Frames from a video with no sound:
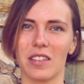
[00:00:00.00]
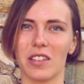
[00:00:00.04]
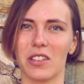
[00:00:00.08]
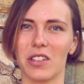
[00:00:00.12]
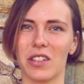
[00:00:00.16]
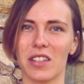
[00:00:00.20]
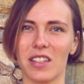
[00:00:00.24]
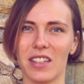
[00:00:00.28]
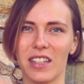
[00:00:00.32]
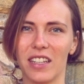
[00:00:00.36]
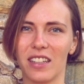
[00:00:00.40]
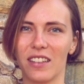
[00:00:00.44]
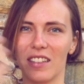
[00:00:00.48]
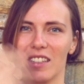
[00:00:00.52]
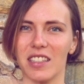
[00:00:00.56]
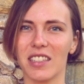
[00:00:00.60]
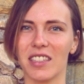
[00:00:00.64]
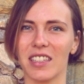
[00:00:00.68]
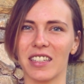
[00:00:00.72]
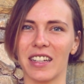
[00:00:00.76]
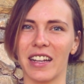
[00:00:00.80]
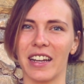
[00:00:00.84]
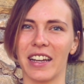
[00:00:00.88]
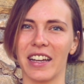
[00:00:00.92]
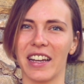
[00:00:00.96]
just like this,
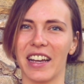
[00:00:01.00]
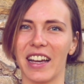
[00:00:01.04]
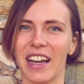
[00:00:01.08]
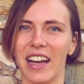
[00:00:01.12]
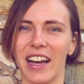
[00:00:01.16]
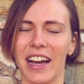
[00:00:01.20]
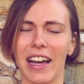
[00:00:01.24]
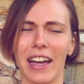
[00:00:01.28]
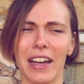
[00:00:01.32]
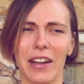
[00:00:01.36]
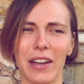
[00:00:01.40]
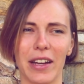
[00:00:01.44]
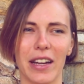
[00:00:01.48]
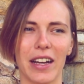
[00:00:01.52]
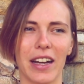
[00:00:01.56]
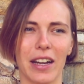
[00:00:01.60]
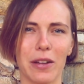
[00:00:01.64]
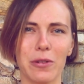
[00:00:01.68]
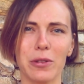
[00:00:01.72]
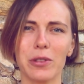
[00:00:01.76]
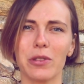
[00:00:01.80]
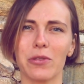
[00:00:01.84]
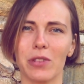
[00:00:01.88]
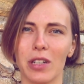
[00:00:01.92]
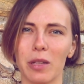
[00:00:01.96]
and I, I, I
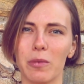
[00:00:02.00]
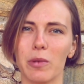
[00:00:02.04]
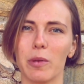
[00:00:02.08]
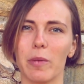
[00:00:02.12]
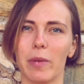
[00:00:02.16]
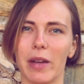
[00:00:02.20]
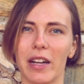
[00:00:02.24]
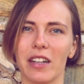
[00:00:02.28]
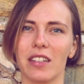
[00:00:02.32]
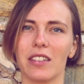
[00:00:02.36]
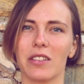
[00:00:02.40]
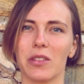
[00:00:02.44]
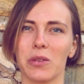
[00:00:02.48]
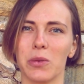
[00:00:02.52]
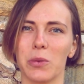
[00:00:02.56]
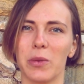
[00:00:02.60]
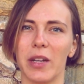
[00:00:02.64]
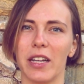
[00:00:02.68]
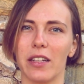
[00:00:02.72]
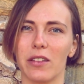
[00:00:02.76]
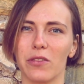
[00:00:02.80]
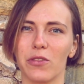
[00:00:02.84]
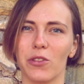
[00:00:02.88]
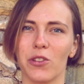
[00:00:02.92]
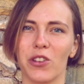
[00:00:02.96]
was really prepared to
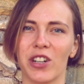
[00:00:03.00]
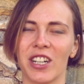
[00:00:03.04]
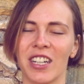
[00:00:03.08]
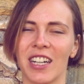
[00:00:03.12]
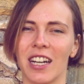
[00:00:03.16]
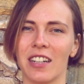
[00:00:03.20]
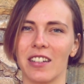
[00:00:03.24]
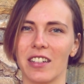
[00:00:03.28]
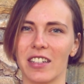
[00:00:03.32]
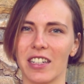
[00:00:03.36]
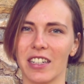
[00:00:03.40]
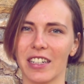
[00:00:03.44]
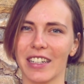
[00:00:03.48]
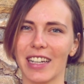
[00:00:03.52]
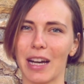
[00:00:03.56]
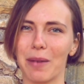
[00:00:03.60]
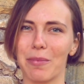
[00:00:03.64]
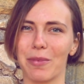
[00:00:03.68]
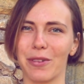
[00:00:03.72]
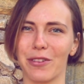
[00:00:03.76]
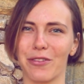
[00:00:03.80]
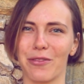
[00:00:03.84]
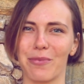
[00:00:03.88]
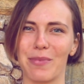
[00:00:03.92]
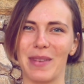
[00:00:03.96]
wait for another
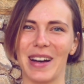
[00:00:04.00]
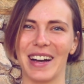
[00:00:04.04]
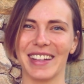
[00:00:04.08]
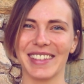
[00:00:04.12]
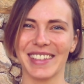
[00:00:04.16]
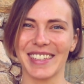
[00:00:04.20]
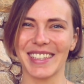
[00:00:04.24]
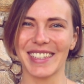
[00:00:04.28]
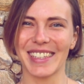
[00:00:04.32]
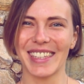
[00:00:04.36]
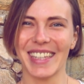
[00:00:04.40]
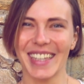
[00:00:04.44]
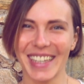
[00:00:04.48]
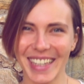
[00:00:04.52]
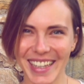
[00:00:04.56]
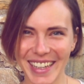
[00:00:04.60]
couple of months